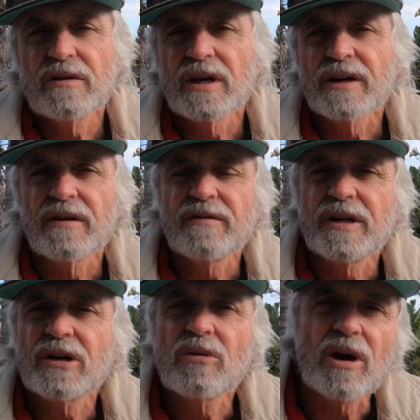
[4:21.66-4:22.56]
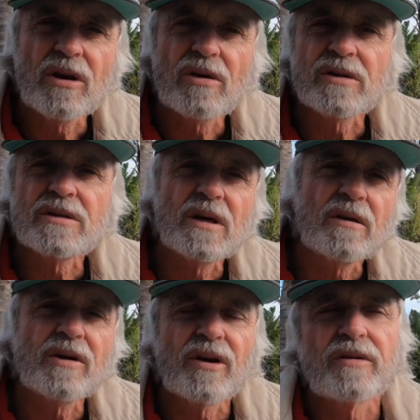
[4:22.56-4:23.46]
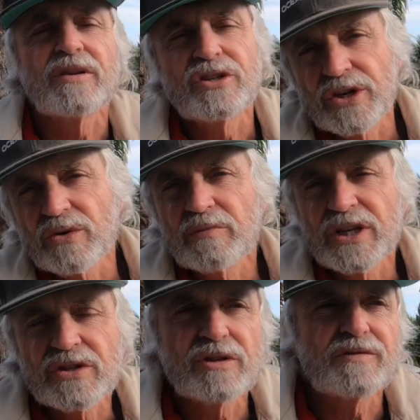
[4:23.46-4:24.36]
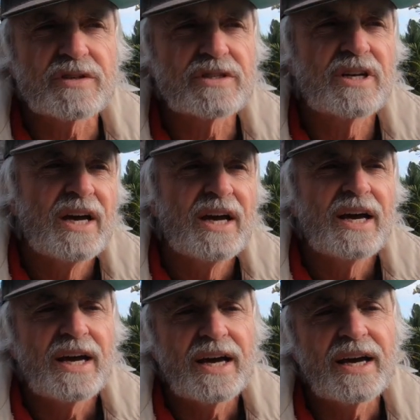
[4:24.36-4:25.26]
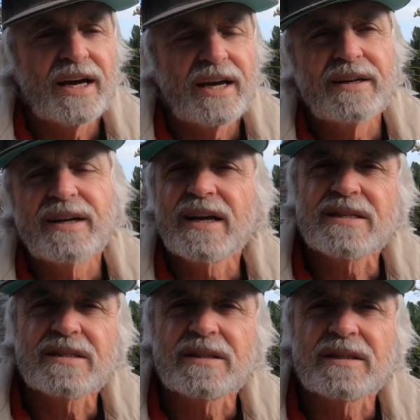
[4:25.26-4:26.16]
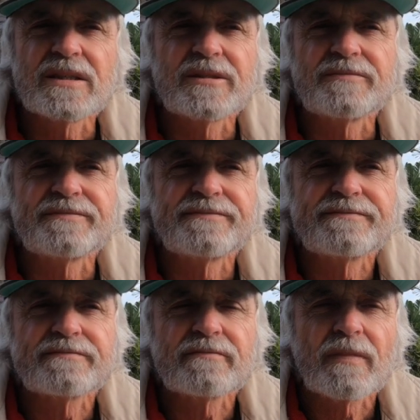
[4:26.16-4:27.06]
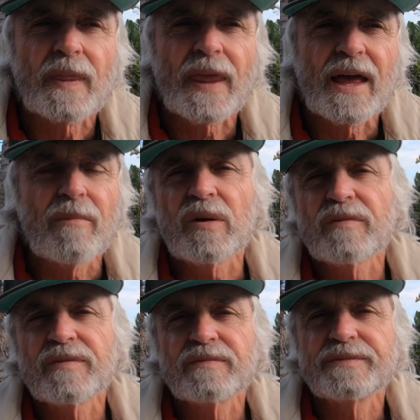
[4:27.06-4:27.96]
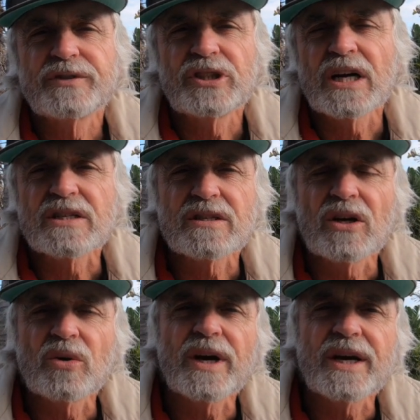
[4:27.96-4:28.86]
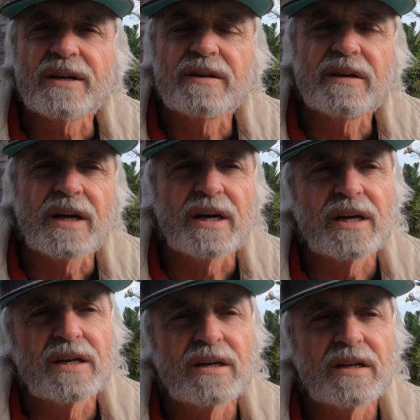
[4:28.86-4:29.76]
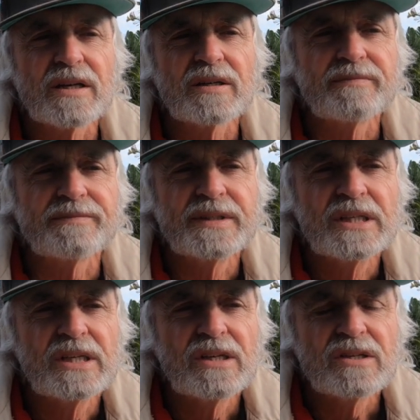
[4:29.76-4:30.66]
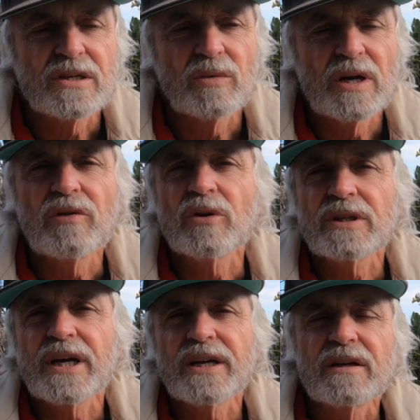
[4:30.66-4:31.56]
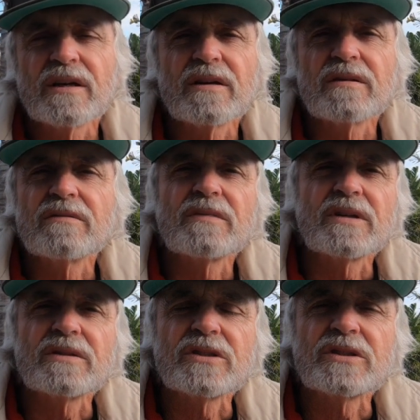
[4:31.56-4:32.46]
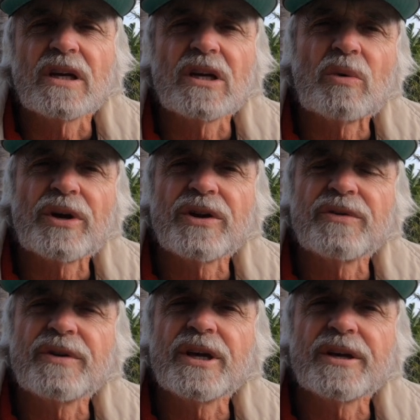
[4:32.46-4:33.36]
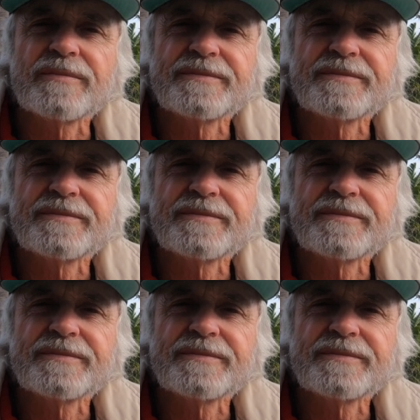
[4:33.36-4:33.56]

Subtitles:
I go there quite a lot, so I go to the general MetService, and it has a couple of charts that I look at, and so we'll have a look at that, and I'll just tell you what I do there.